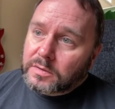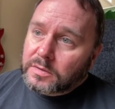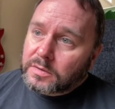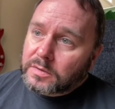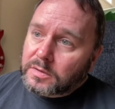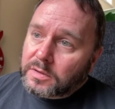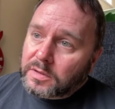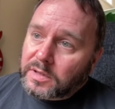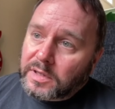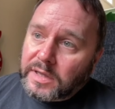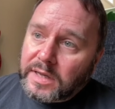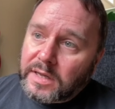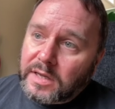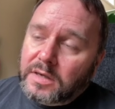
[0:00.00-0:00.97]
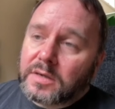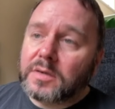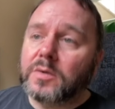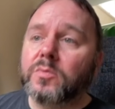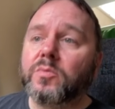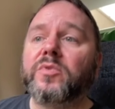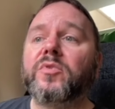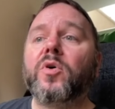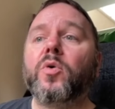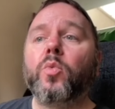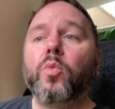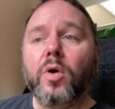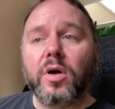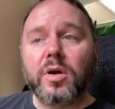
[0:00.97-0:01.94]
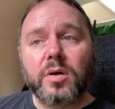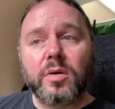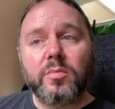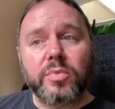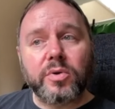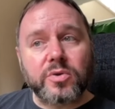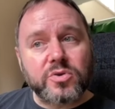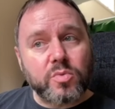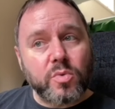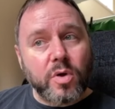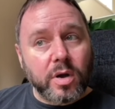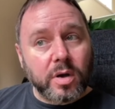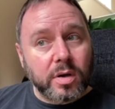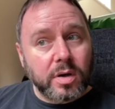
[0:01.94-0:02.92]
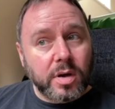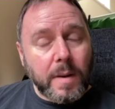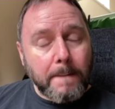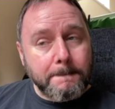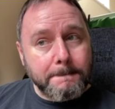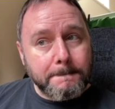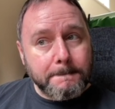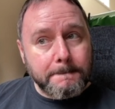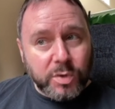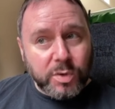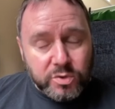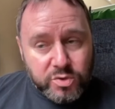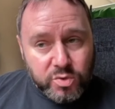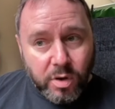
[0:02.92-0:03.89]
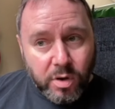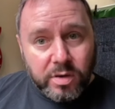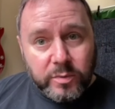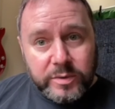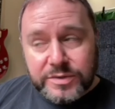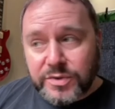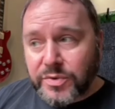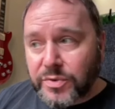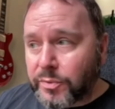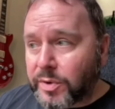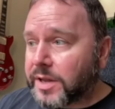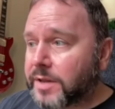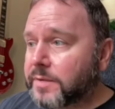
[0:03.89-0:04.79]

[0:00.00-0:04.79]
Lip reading: And then we've got 1 plus 1 plus 1, which is 3. Which